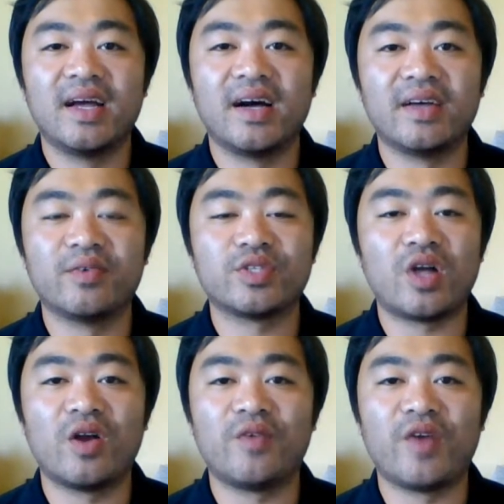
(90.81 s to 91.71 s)
Uh, it was
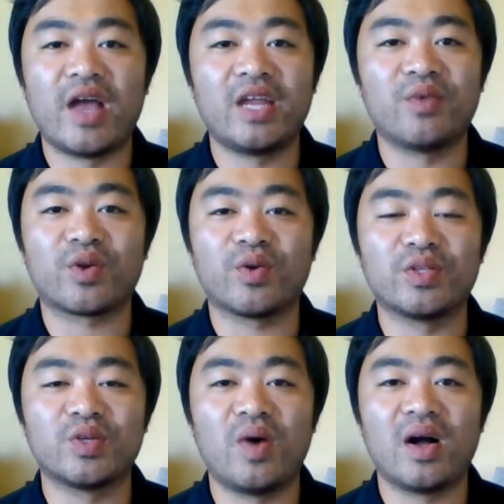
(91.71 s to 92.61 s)
hard for any
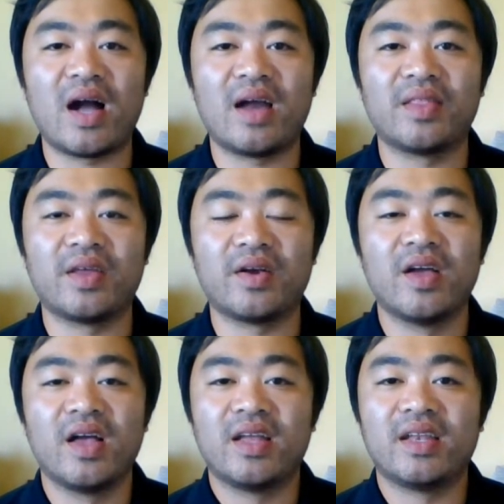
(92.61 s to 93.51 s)
recruit to walk out of
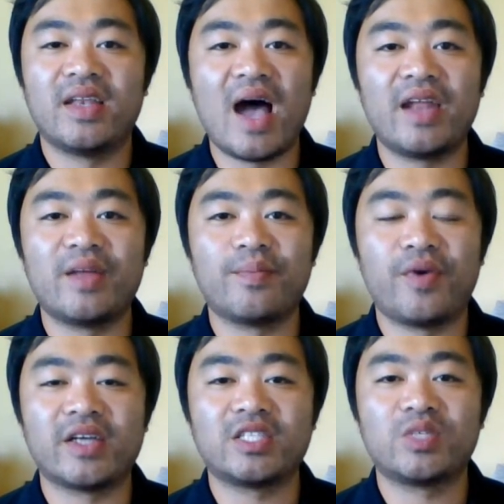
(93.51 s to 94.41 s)
there not
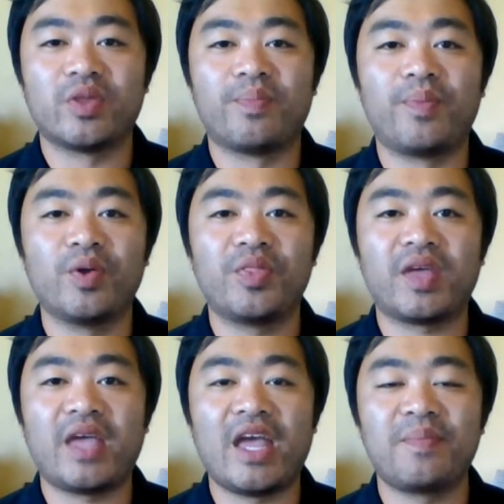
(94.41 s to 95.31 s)
impressed with both the
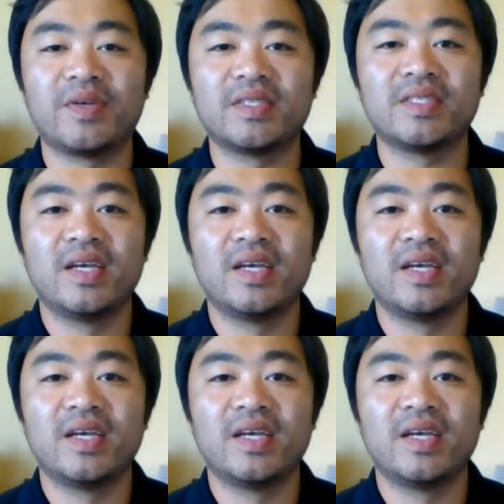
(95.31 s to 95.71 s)
campus